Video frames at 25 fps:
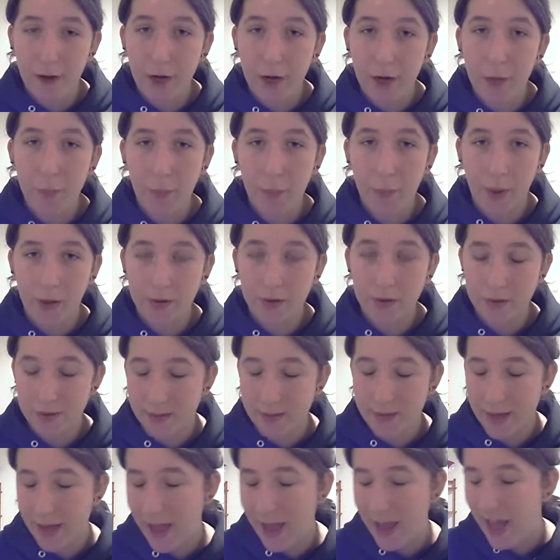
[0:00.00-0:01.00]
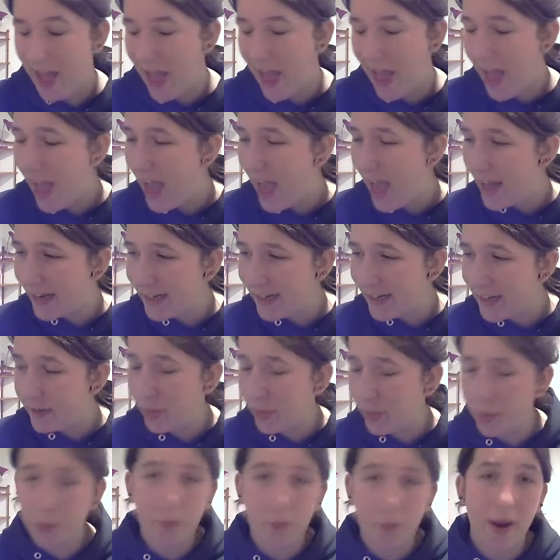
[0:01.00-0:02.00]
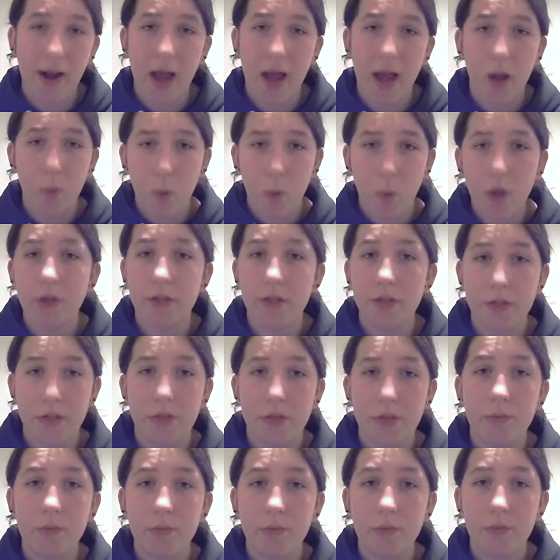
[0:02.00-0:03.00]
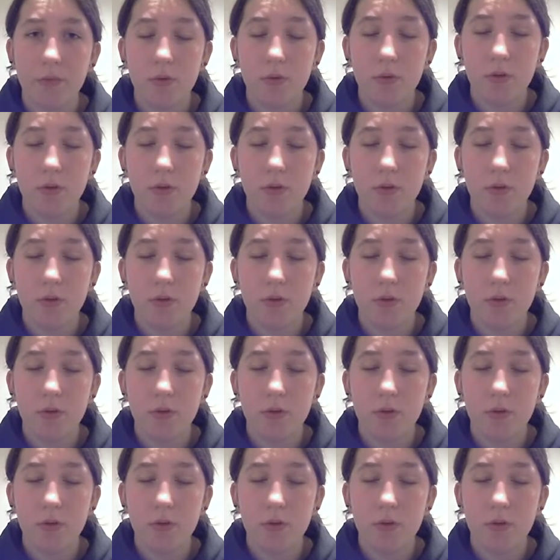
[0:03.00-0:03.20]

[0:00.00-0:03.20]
very well say any threat I wanted to,